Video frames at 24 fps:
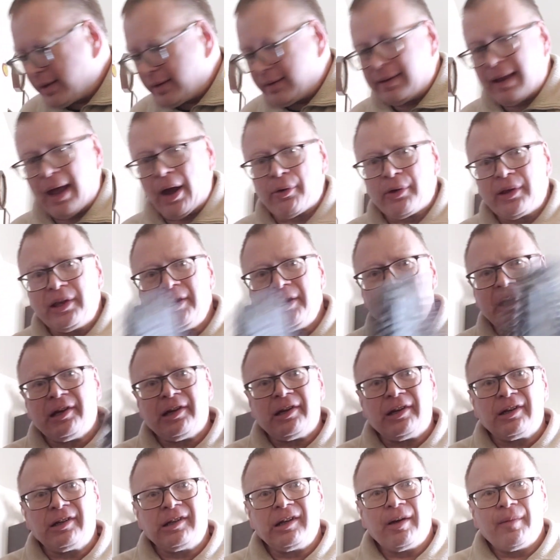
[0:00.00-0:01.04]
Now
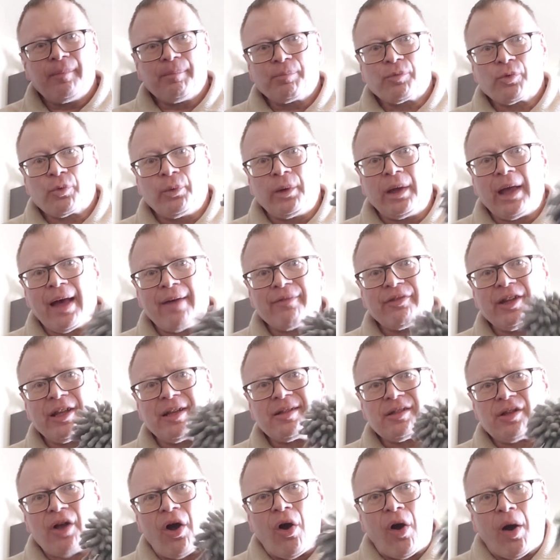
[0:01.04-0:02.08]
here, we have
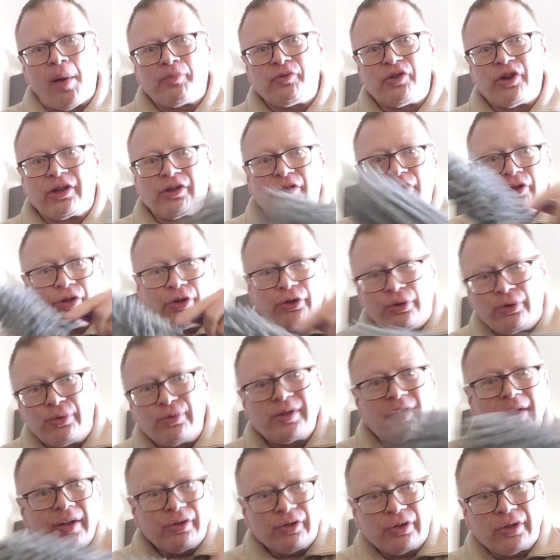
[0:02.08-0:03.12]
this object to
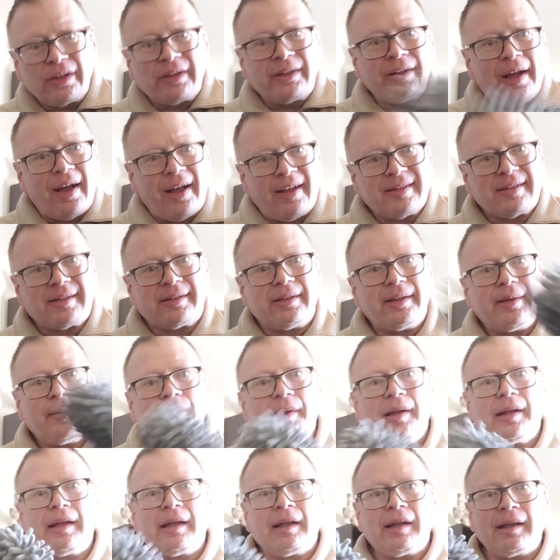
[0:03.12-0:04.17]
use to dust.
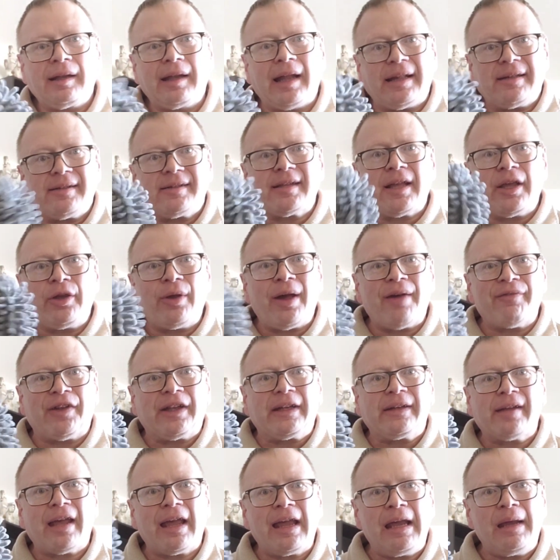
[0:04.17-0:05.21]
Let's say you have
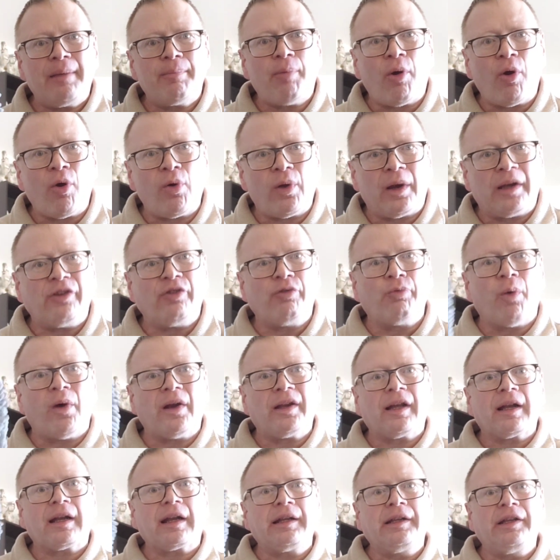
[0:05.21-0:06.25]
a table and you
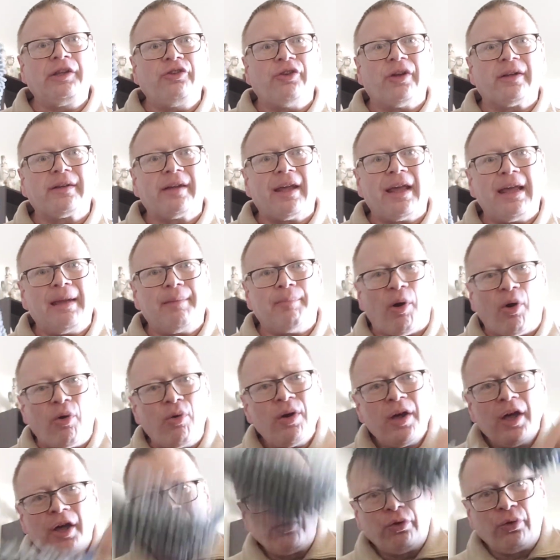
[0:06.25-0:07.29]
want to clean your
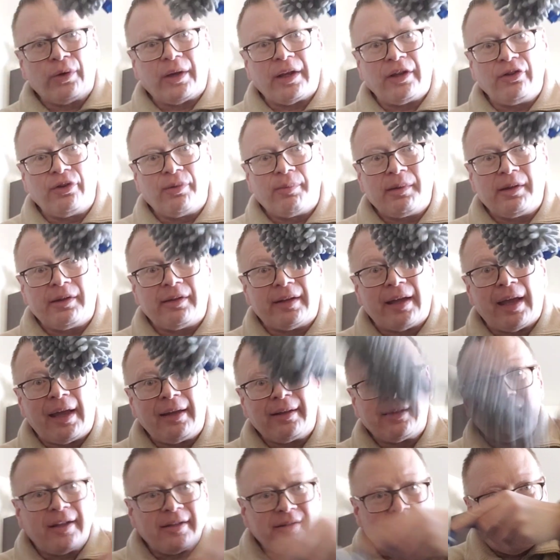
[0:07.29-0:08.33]
table, you can
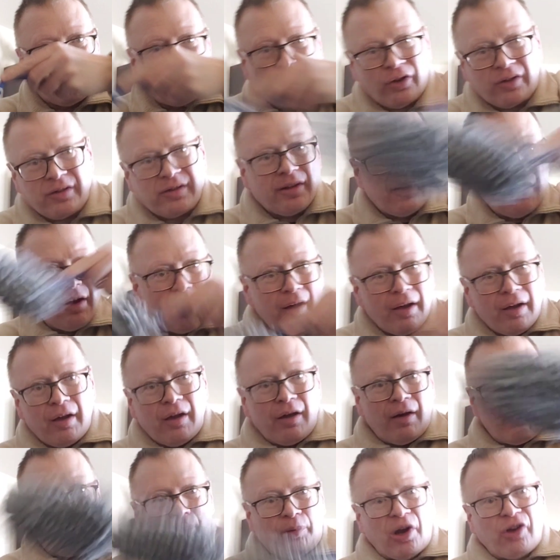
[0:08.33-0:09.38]
take this and just
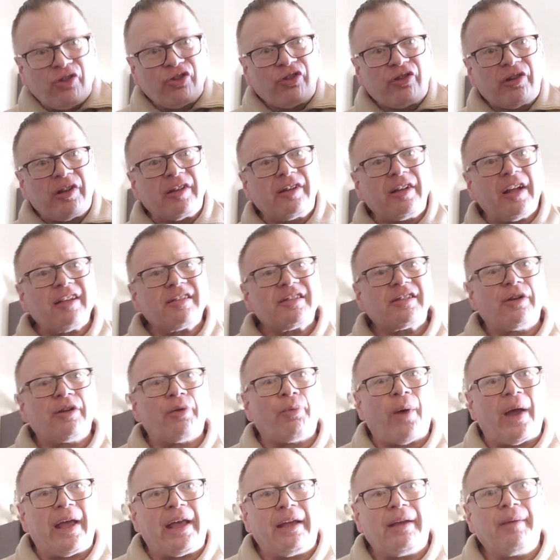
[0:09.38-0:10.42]
brush the dust
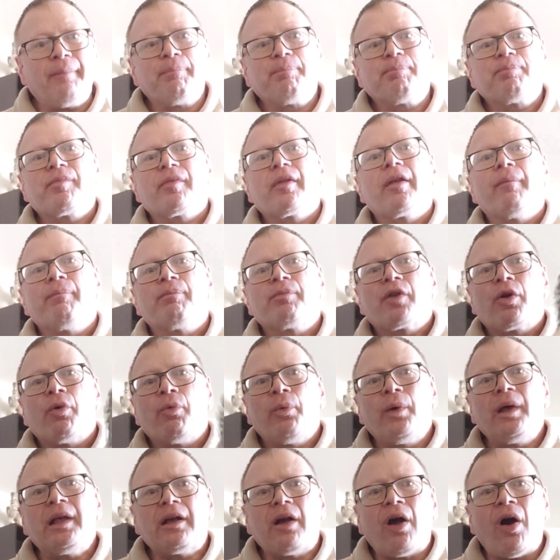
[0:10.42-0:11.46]
away.
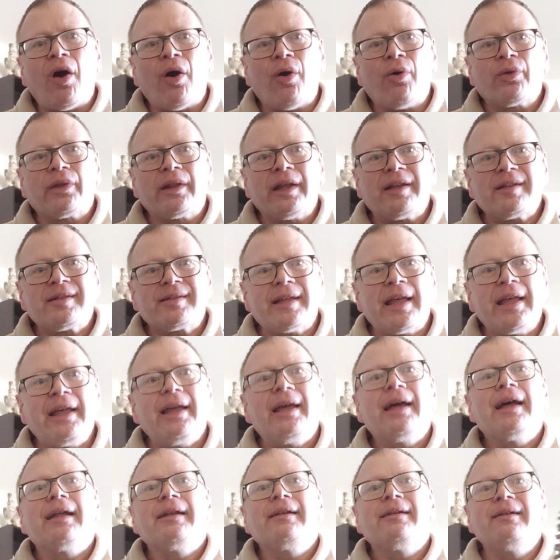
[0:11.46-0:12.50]
We call this
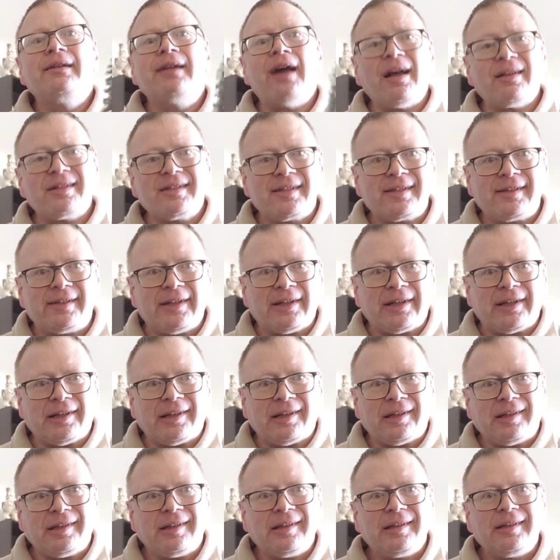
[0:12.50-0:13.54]
a
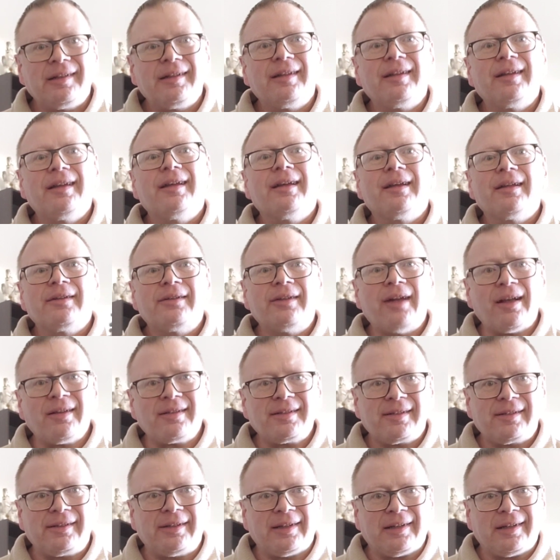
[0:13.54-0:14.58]
duster.
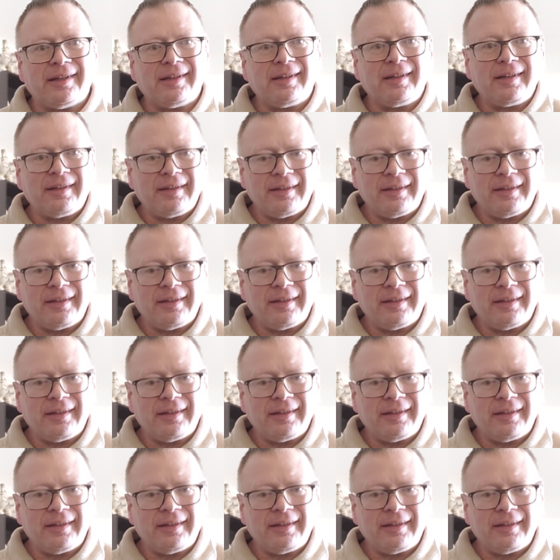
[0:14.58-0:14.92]
Duster.